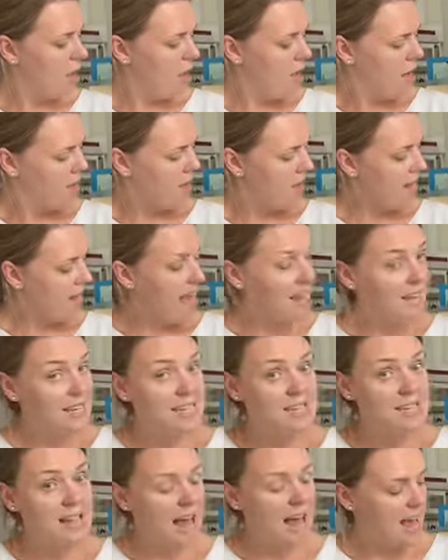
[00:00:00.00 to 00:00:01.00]
The
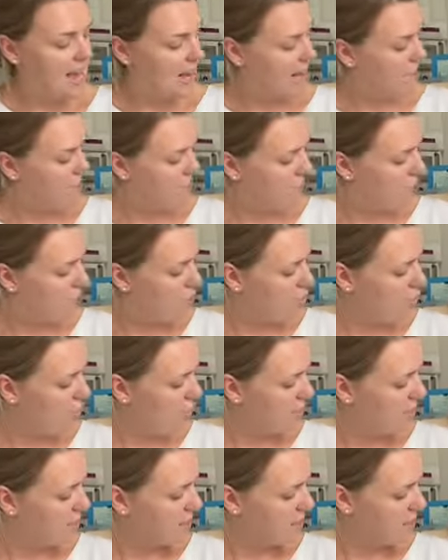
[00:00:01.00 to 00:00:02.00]
next day, the
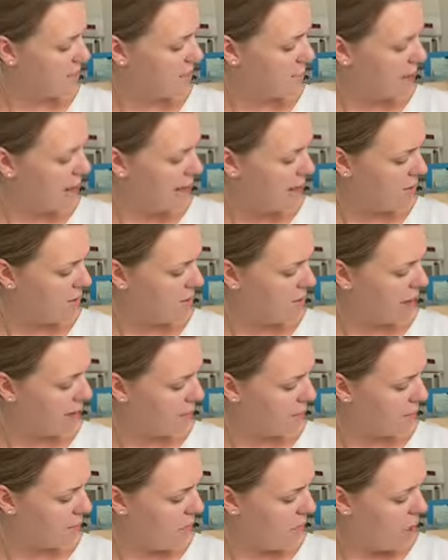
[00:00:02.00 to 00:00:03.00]
noises were
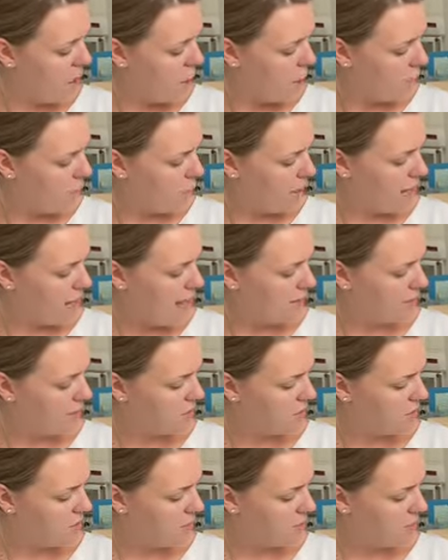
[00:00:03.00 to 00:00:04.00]
louder. "We have
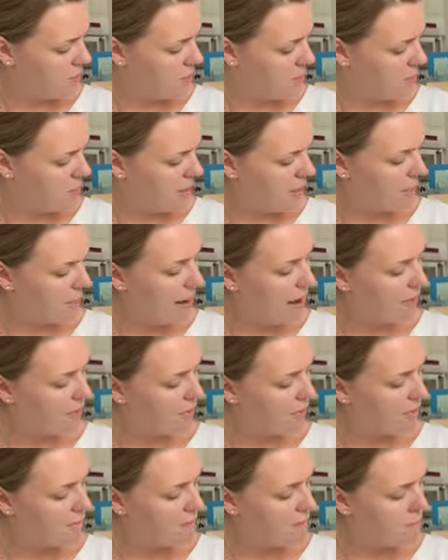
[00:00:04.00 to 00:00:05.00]
to do something about
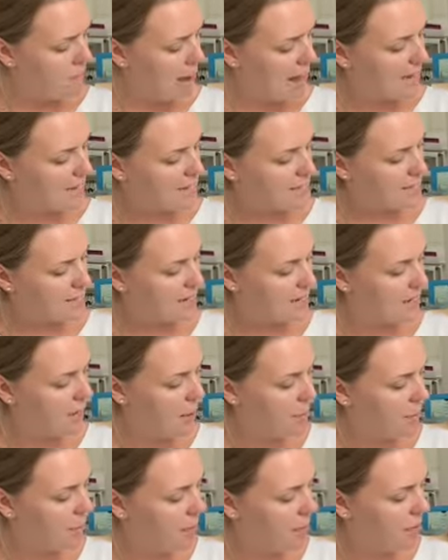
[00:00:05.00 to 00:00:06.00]
those mice," said
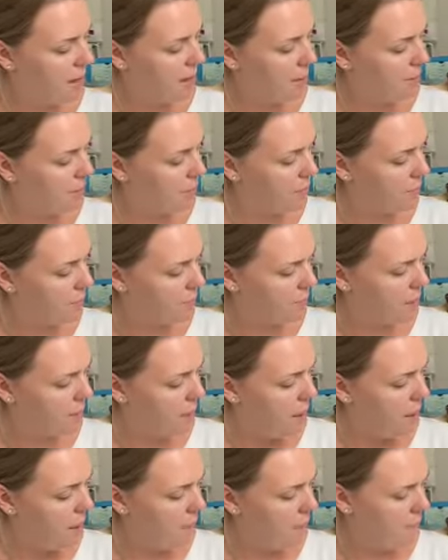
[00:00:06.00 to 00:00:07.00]
her mother.
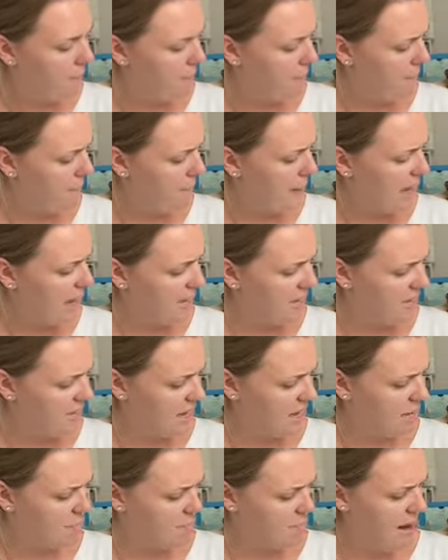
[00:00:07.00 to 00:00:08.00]

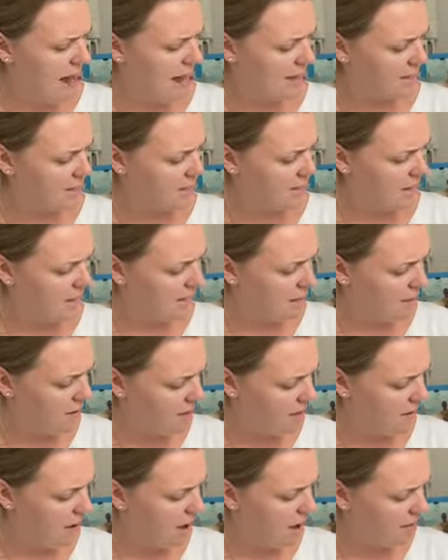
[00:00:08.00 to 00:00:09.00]
"Pesky rats," said her
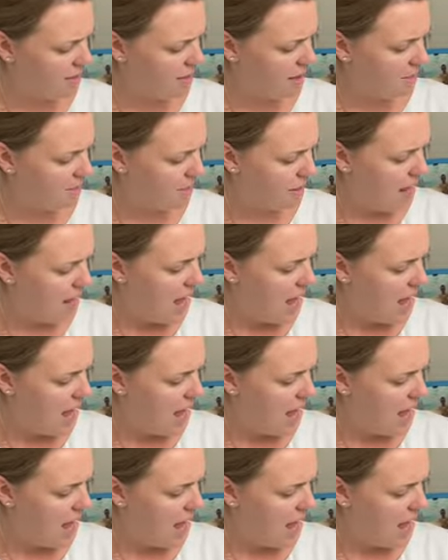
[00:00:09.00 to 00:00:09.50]
father.